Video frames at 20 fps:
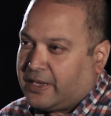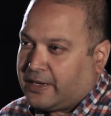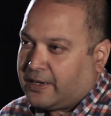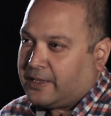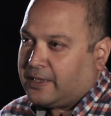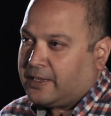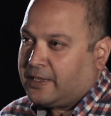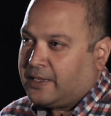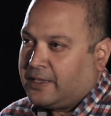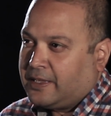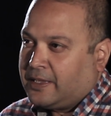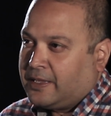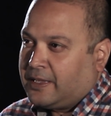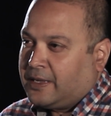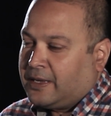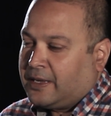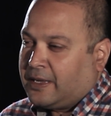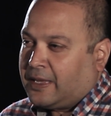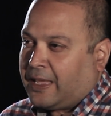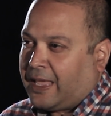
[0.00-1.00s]

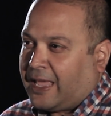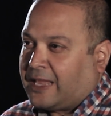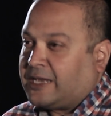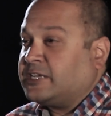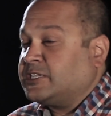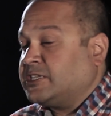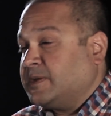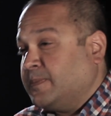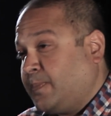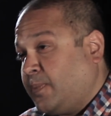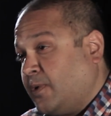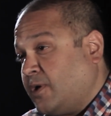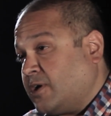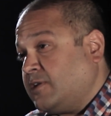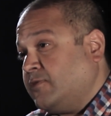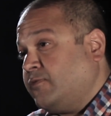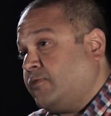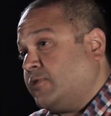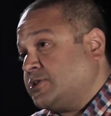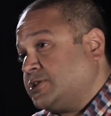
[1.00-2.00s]
And it is
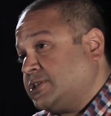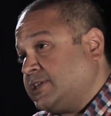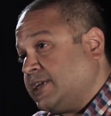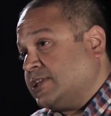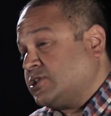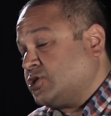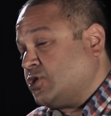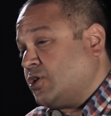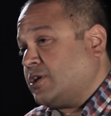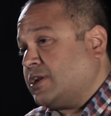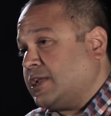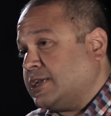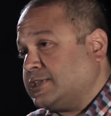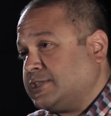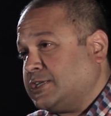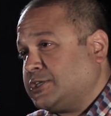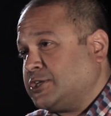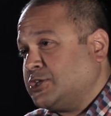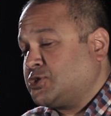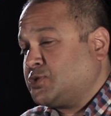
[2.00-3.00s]
important for sales
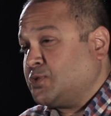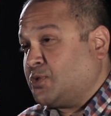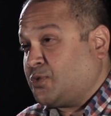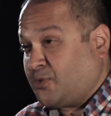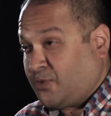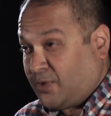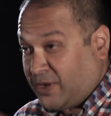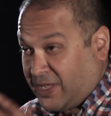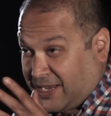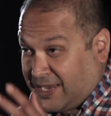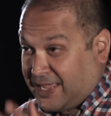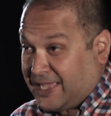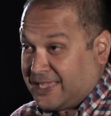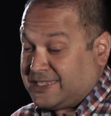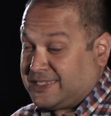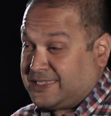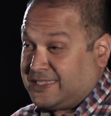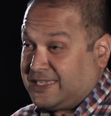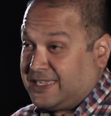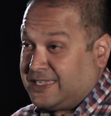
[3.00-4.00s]
organizations to
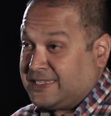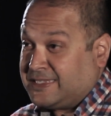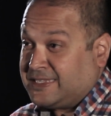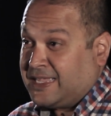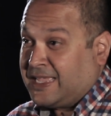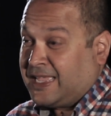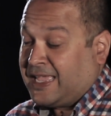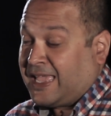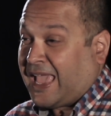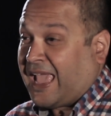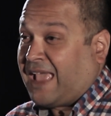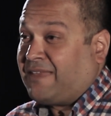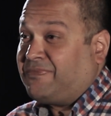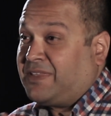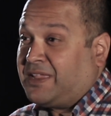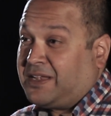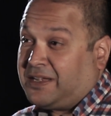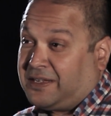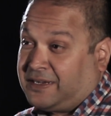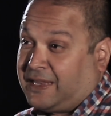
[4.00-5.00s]
realize these and
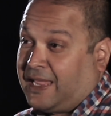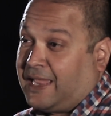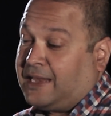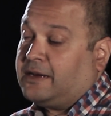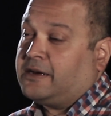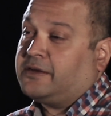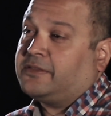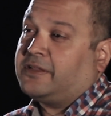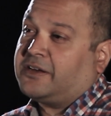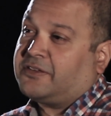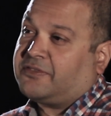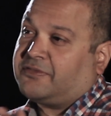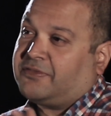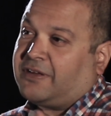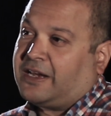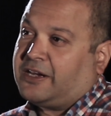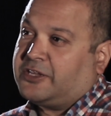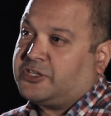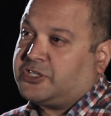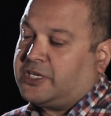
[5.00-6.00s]
then tailor their
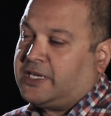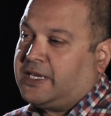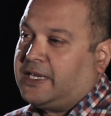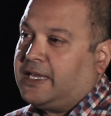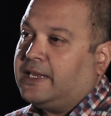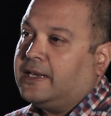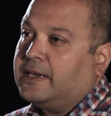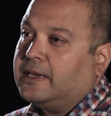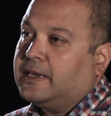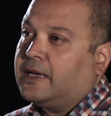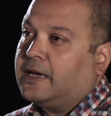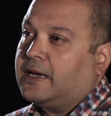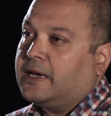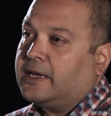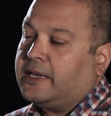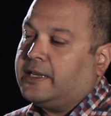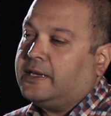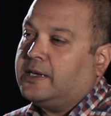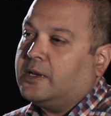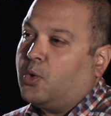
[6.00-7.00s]
strategy in
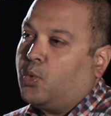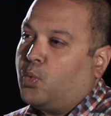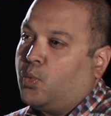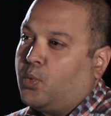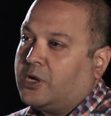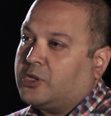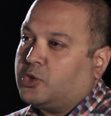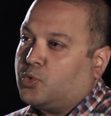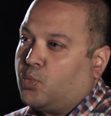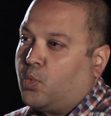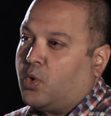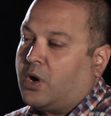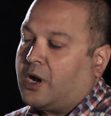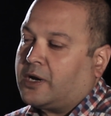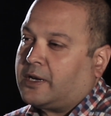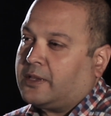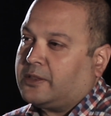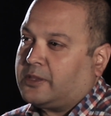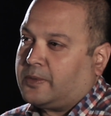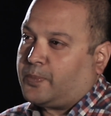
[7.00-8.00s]
line with
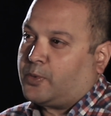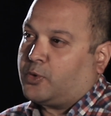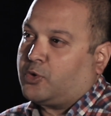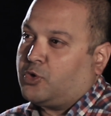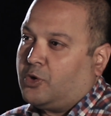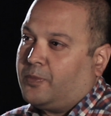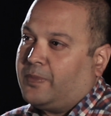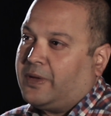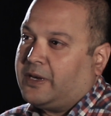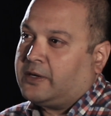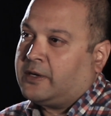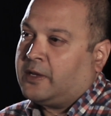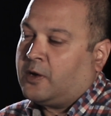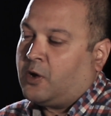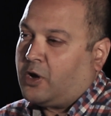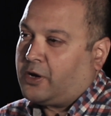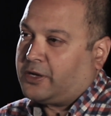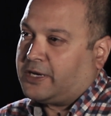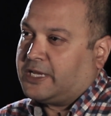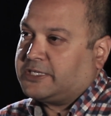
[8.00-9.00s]
what the procurement
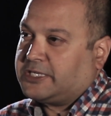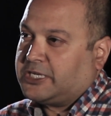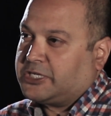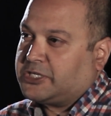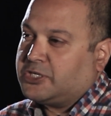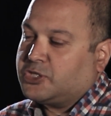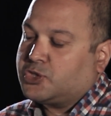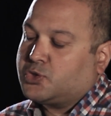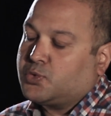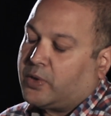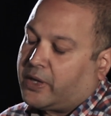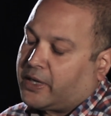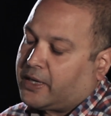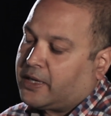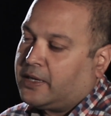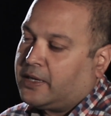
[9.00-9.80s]
organization is doing.